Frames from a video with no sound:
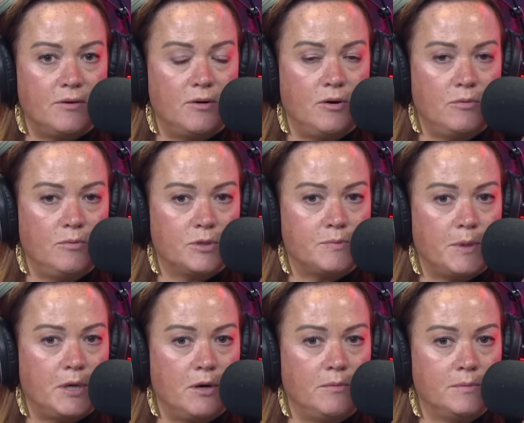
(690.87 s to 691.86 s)
almost
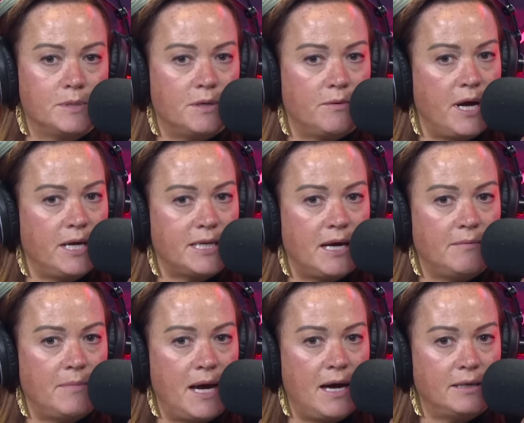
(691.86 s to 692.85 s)
becomes the right
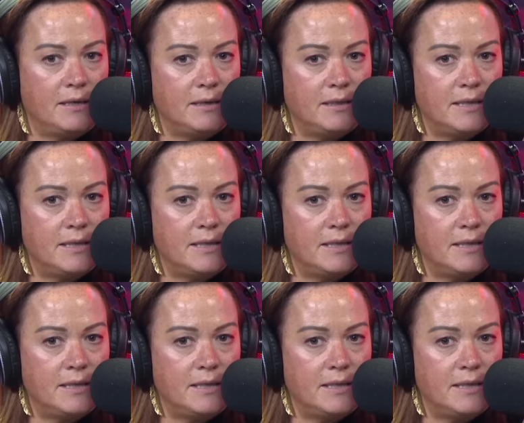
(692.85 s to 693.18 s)
hand man,